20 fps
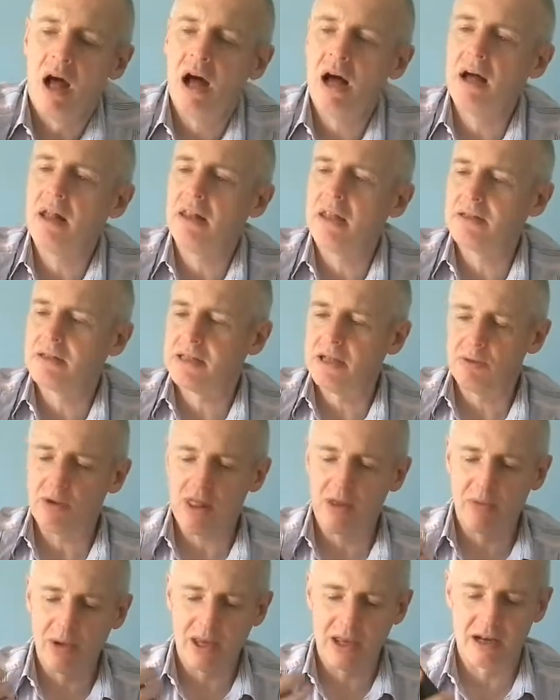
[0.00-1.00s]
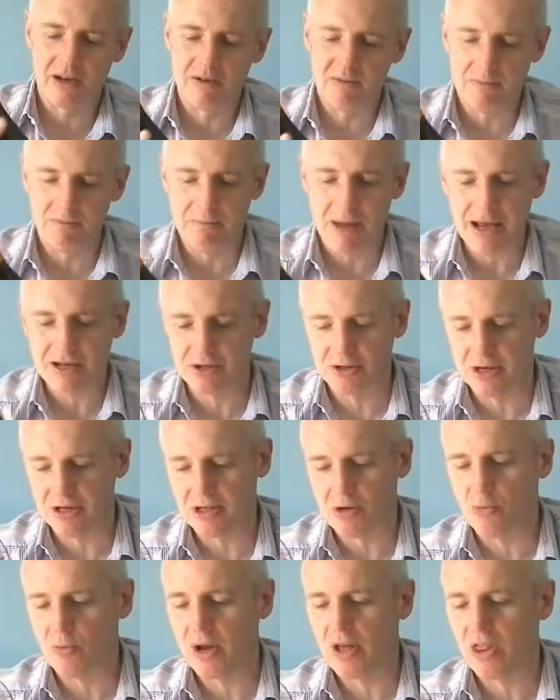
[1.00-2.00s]
Let's see whether we can better
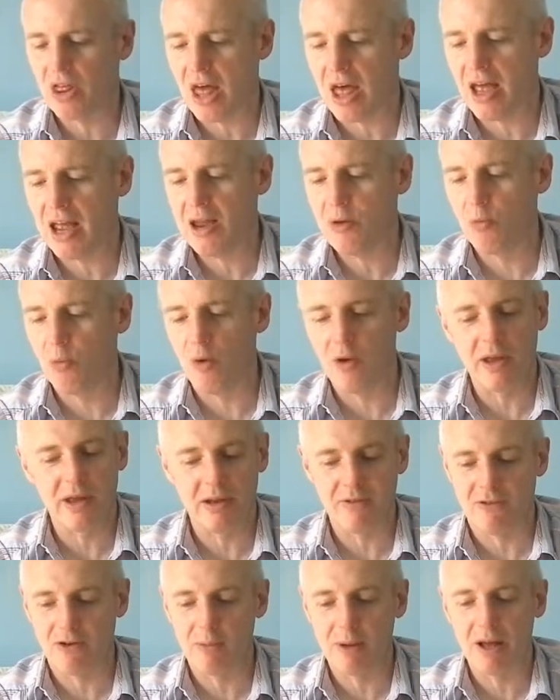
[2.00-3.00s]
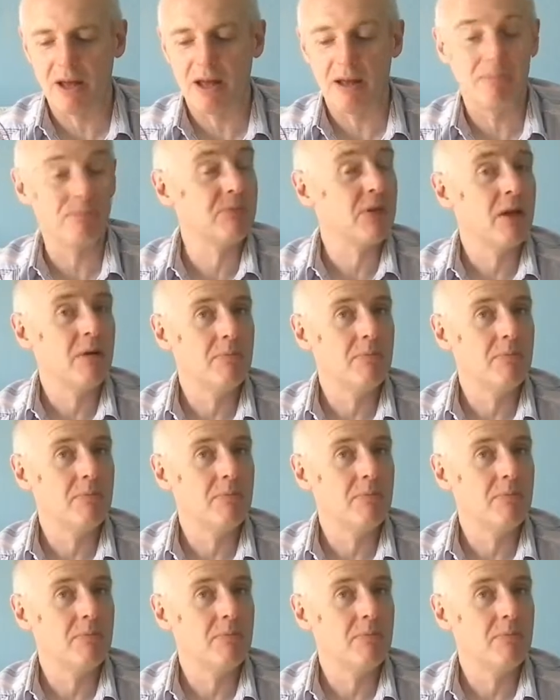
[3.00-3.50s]
it with a wine from a